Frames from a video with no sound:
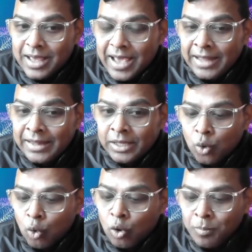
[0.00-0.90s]
And the
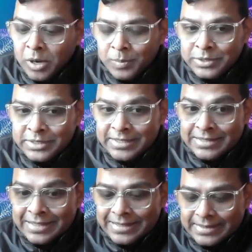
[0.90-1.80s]
whole purpose is
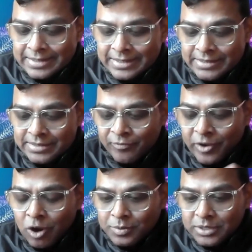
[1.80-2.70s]
this
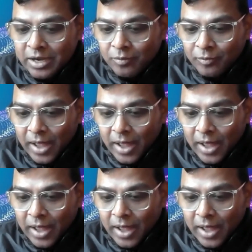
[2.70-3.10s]
FinOps kind of